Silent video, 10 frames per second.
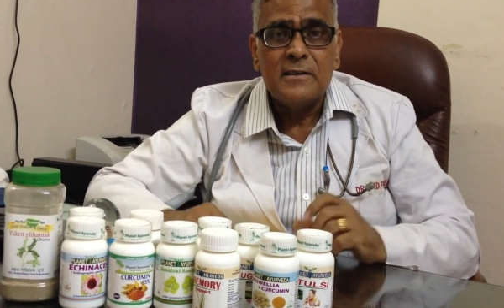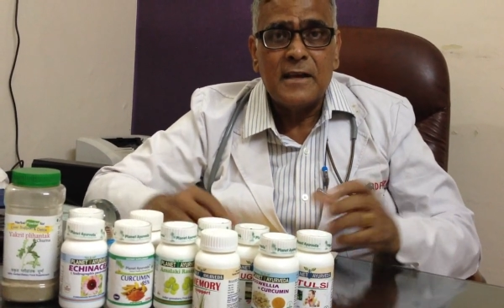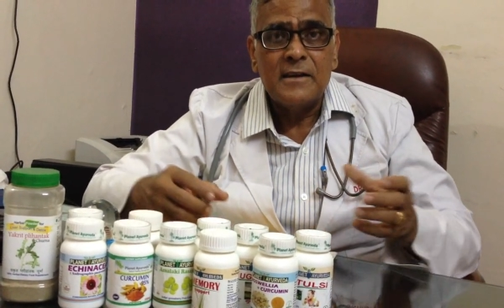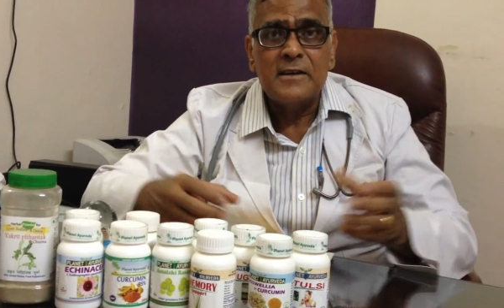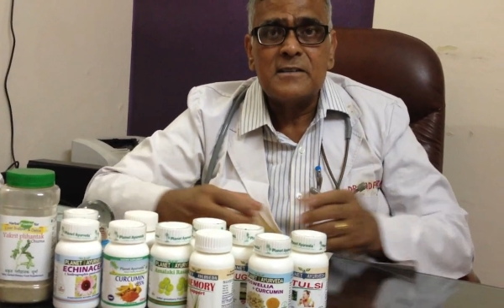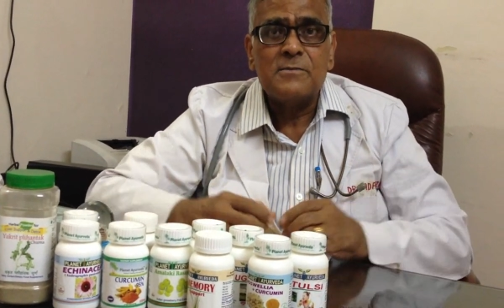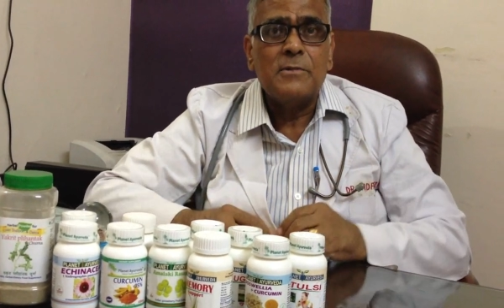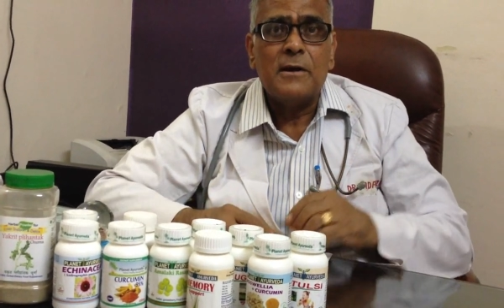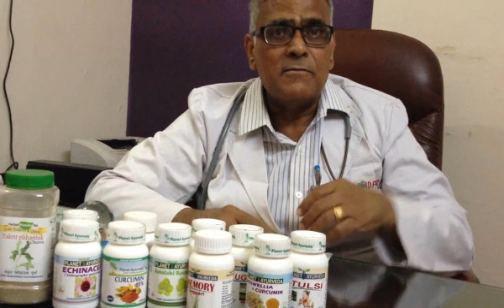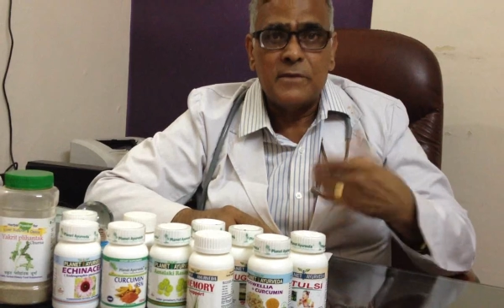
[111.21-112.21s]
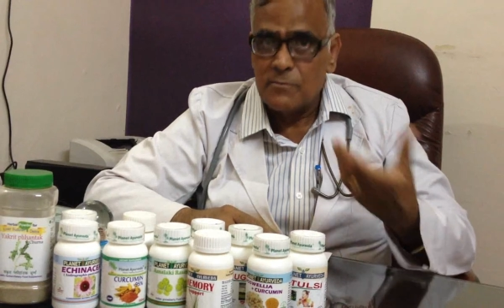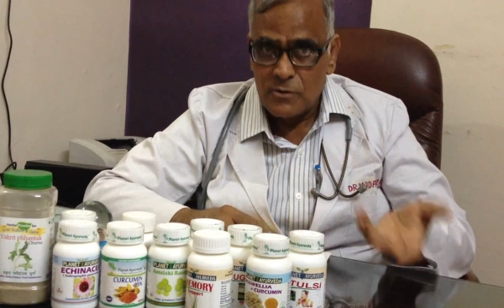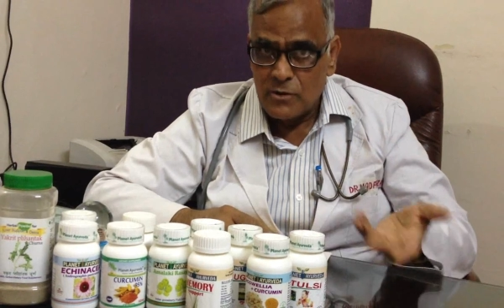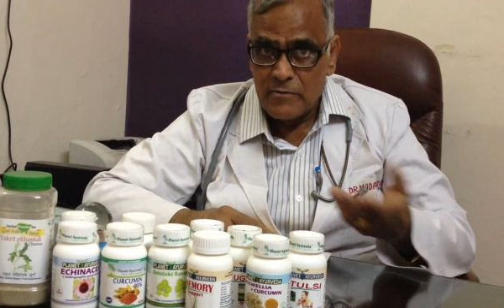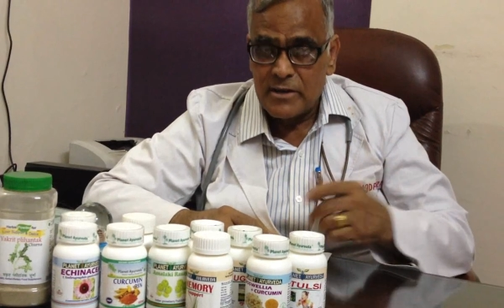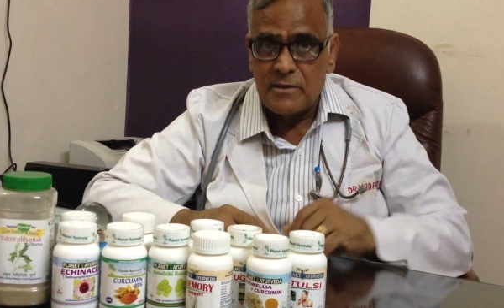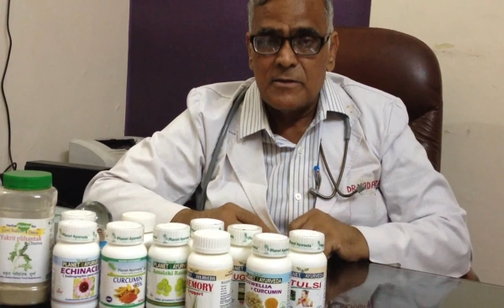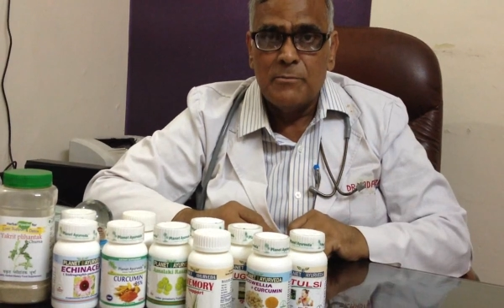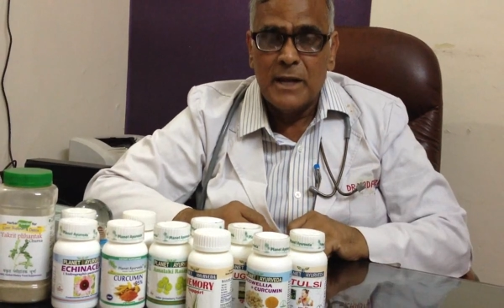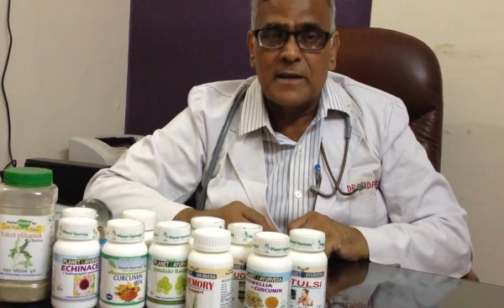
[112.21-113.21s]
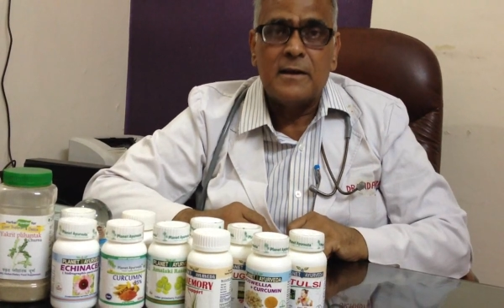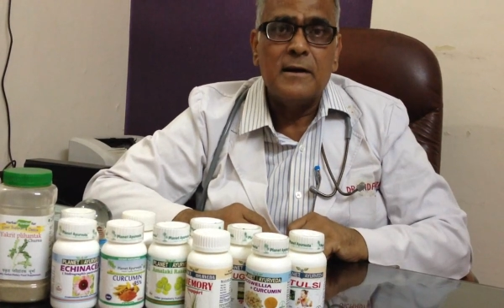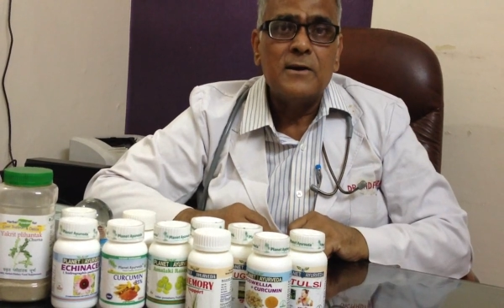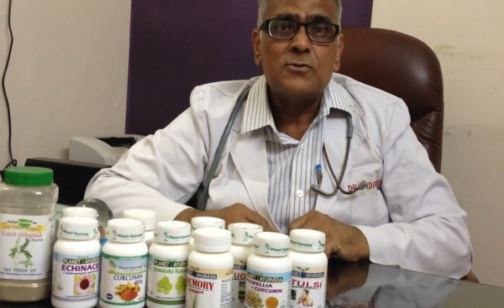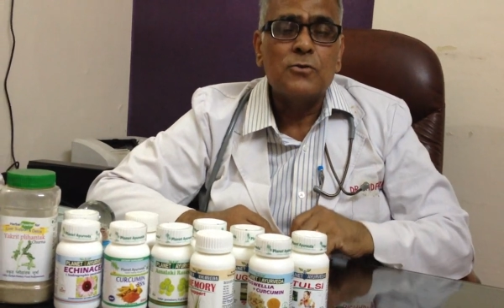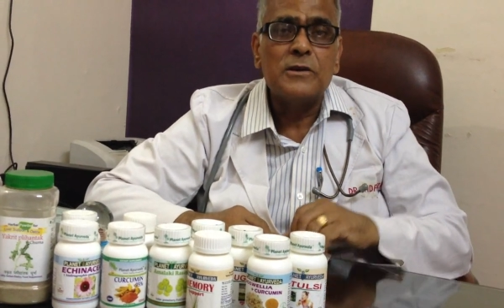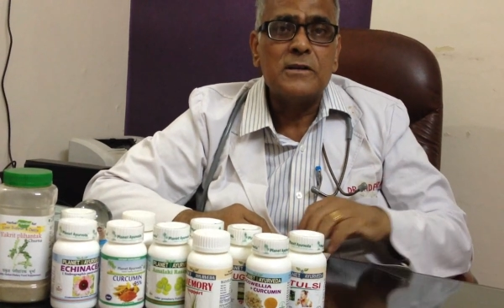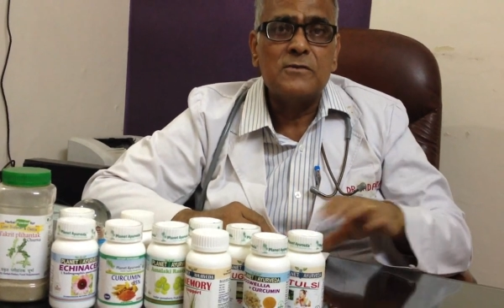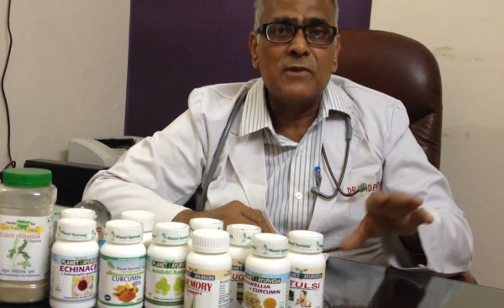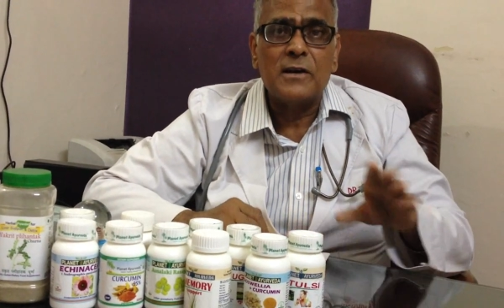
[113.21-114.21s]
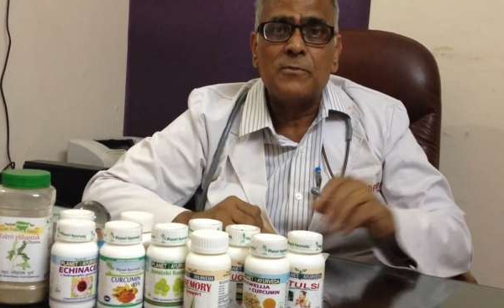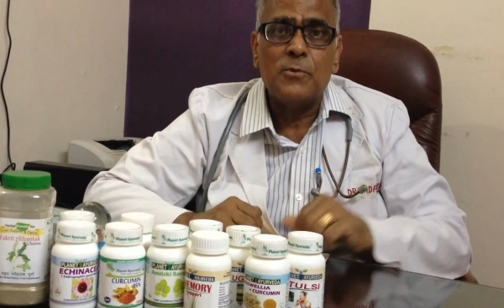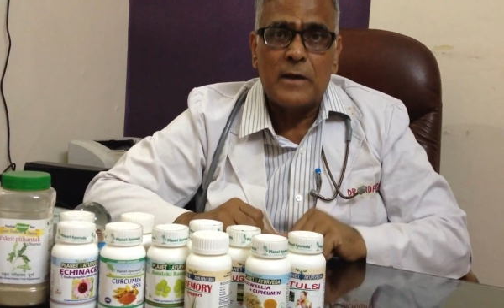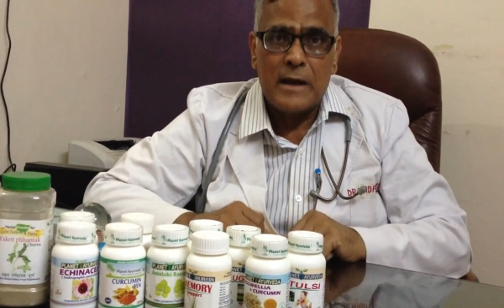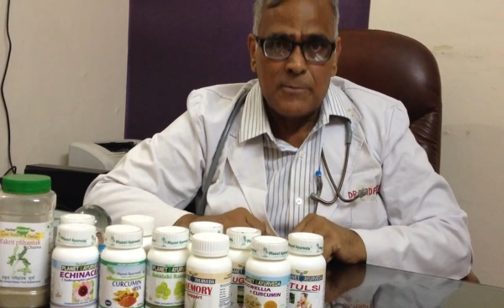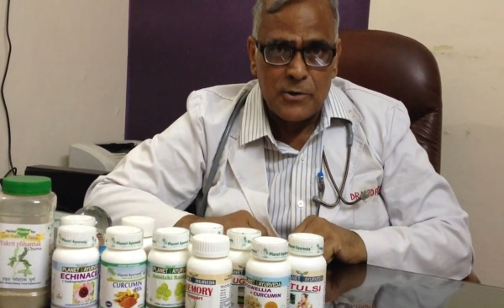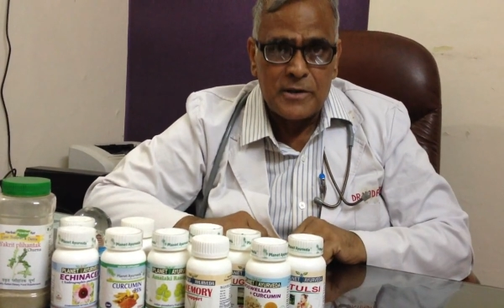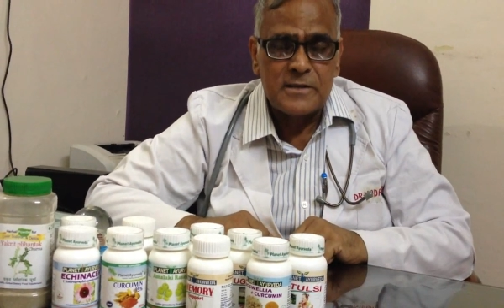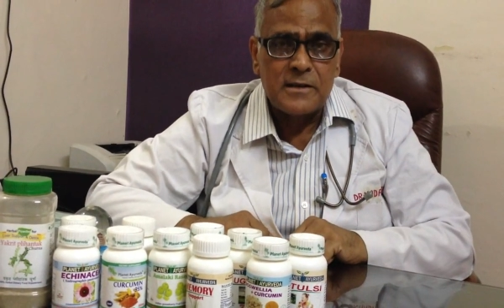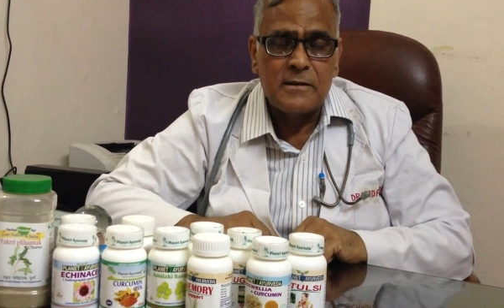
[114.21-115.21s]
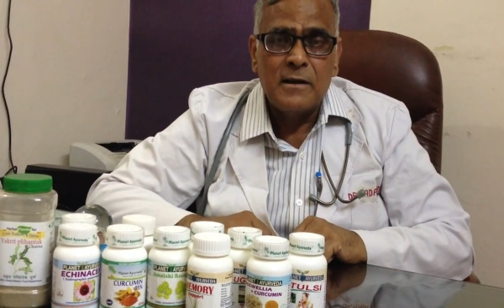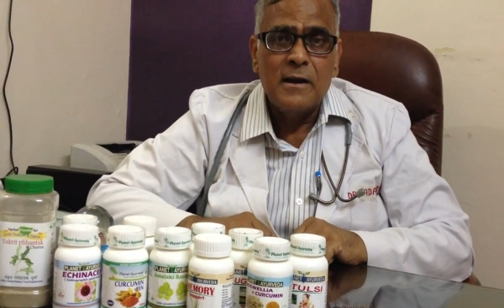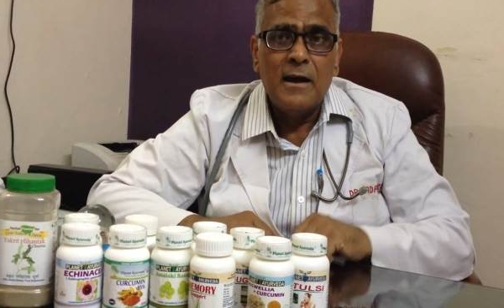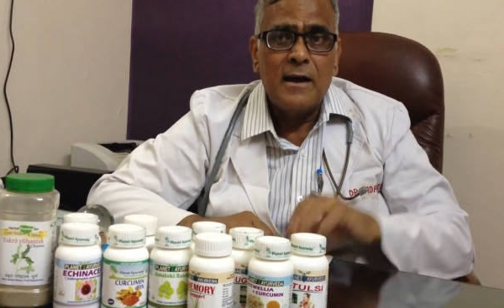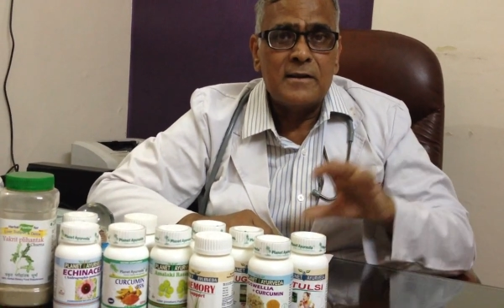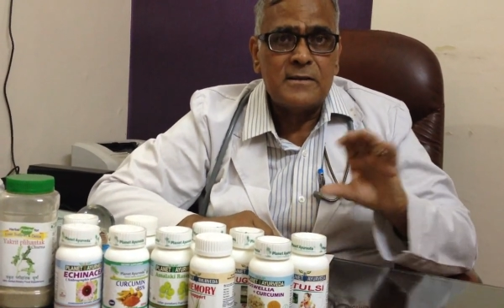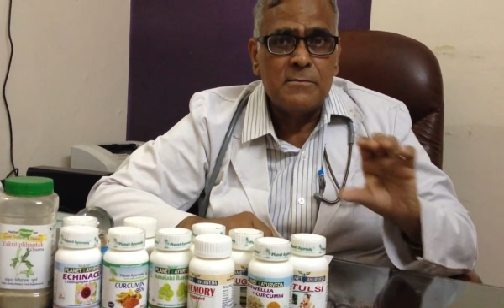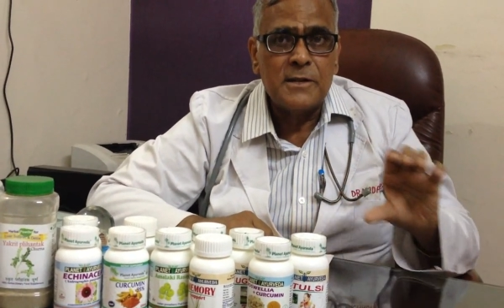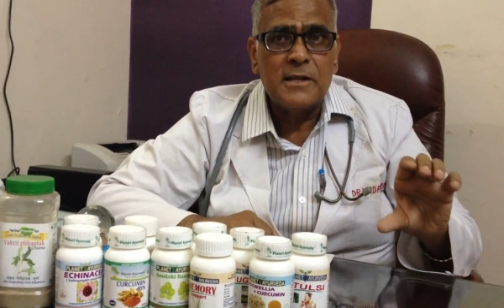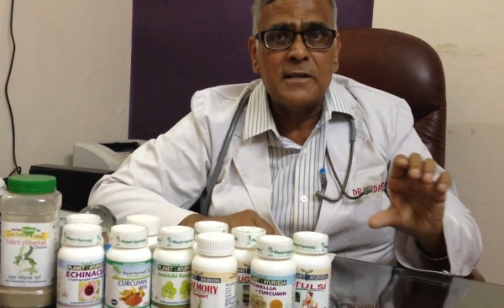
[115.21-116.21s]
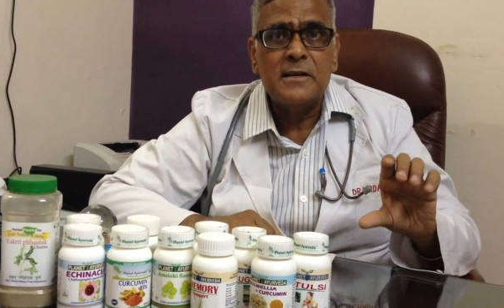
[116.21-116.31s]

Then it is we give it in the milk, so it is wonderful aphrodisiac. And similarly,